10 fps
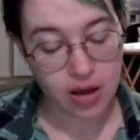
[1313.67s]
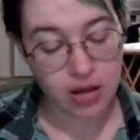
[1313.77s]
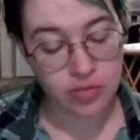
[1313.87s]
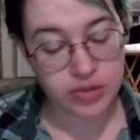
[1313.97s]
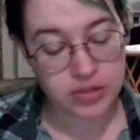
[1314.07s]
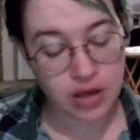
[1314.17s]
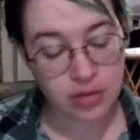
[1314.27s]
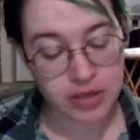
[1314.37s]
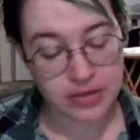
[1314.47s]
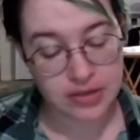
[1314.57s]
All was
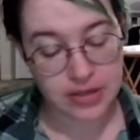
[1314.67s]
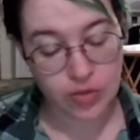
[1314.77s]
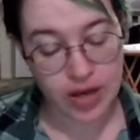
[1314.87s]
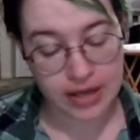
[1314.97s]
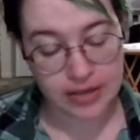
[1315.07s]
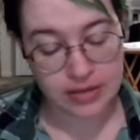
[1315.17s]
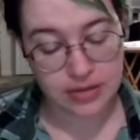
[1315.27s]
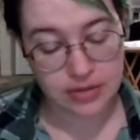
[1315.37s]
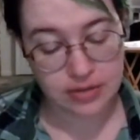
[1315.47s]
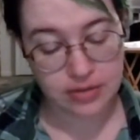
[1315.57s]
ominously quiet.
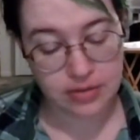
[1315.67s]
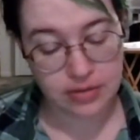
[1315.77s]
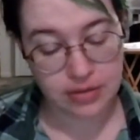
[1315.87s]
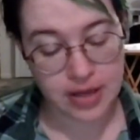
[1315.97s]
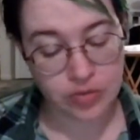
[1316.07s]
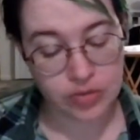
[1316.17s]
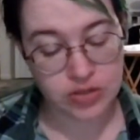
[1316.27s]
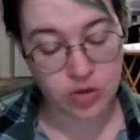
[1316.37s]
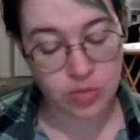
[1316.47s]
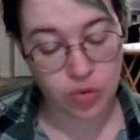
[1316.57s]
The light
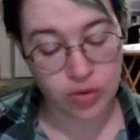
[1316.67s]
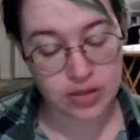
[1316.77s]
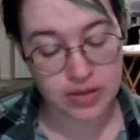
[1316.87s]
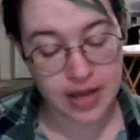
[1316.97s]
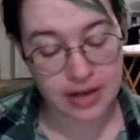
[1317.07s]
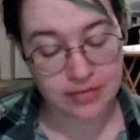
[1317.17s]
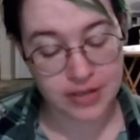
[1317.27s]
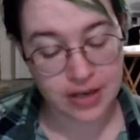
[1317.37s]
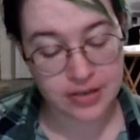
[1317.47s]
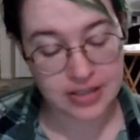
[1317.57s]
was no more than that of
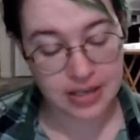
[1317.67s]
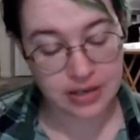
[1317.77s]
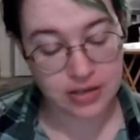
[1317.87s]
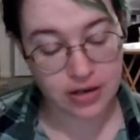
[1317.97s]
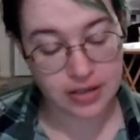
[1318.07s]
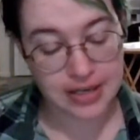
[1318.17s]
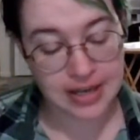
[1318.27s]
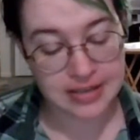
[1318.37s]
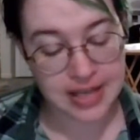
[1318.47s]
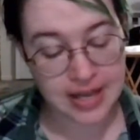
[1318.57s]
dusk at a dark
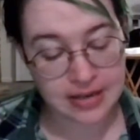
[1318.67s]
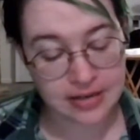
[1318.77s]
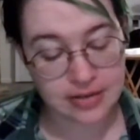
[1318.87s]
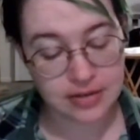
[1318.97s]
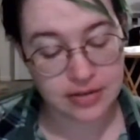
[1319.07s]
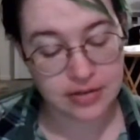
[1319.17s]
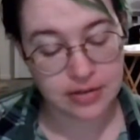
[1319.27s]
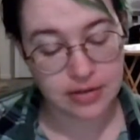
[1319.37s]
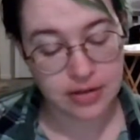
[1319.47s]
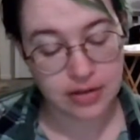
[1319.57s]
day's end.
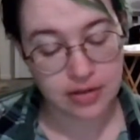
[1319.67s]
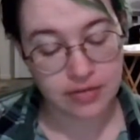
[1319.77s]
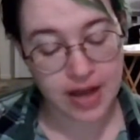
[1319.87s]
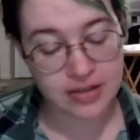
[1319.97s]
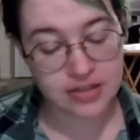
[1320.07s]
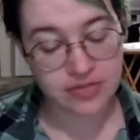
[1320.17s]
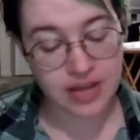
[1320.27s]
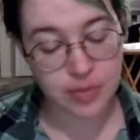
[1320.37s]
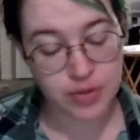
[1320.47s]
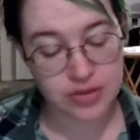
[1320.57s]
The vast
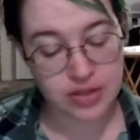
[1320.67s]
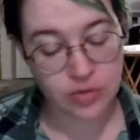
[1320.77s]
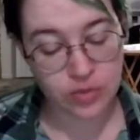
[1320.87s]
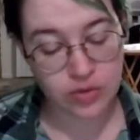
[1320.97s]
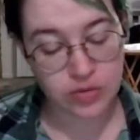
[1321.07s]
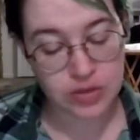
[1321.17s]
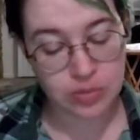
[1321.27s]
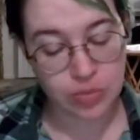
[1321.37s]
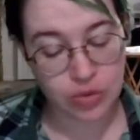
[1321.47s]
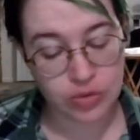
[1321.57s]
vapors that arose
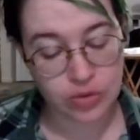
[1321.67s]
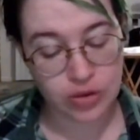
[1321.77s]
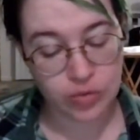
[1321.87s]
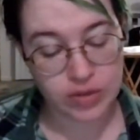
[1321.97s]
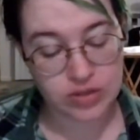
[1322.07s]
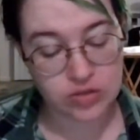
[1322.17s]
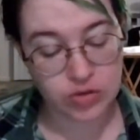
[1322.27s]
in Mordor and went